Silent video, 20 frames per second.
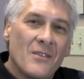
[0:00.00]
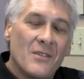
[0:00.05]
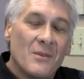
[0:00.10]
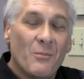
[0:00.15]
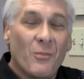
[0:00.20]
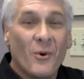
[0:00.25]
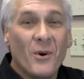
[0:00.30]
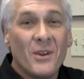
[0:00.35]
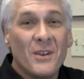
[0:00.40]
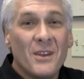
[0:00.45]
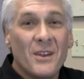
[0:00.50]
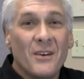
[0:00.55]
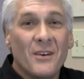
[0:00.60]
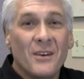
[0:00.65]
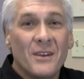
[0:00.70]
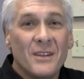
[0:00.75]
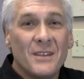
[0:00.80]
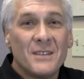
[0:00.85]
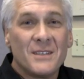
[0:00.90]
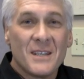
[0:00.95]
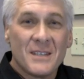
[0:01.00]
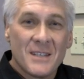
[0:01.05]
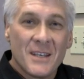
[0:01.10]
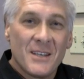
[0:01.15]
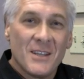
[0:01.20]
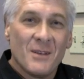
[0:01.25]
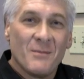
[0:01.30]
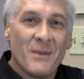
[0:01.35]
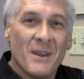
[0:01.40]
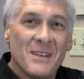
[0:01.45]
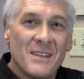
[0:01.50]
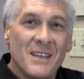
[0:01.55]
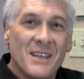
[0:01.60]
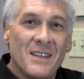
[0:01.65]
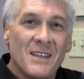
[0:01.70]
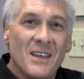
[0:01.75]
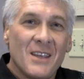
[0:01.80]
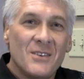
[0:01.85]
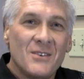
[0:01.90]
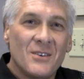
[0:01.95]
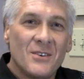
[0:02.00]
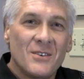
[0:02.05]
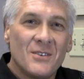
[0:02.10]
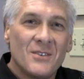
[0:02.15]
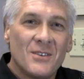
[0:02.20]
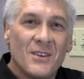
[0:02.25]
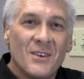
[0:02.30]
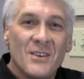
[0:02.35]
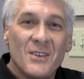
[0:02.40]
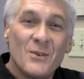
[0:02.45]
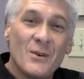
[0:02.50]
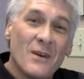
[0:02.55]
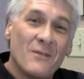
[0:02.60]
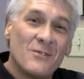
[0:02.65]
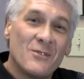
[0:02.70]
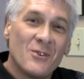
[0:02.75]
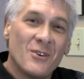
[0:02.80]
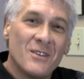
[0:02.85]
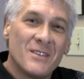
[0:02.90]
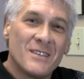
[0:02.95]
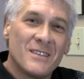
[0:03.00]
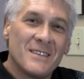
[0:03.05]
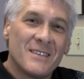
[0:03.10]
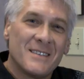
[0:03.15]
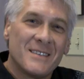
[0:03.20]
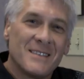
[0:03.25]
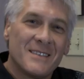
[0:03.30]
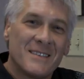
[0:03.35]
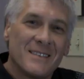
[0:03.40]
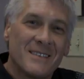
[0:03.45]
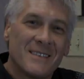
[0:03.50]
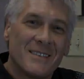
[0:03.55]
The point here is, as I tell my teenagers, you have choices.